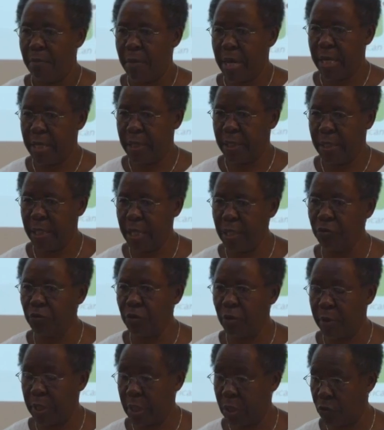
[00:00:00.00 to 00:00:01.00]
by
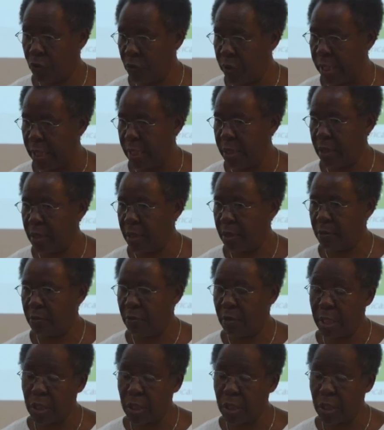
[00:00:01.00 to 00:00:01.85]
saying to our students,